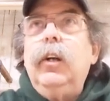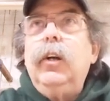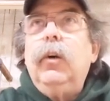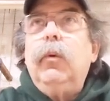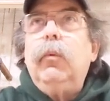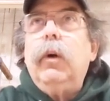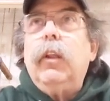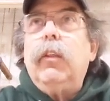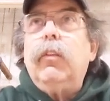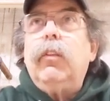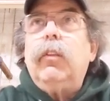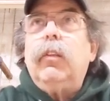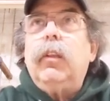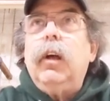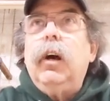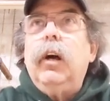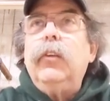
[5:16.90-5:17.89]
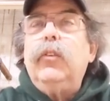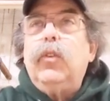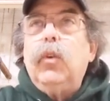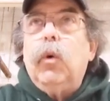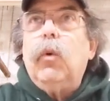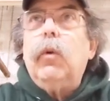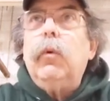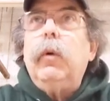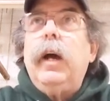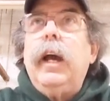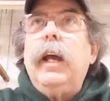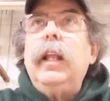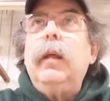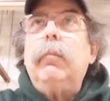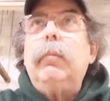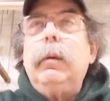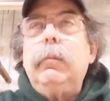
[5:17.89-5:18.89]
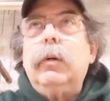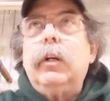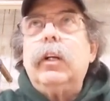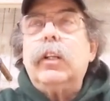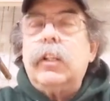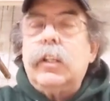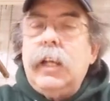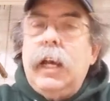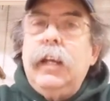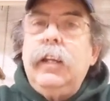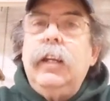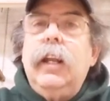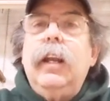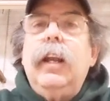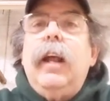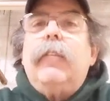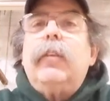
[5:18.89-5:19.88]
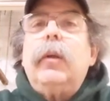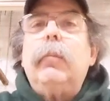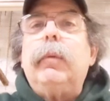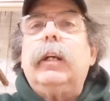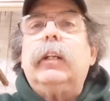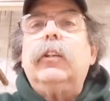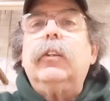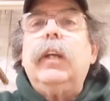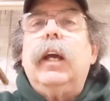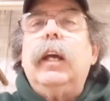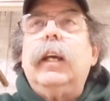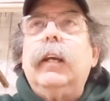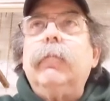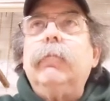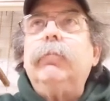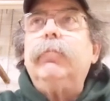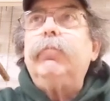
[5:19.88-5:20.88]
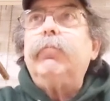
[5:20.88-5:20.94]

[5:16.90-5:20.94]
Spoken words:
with a doorway that people could stand in and have their picture taken.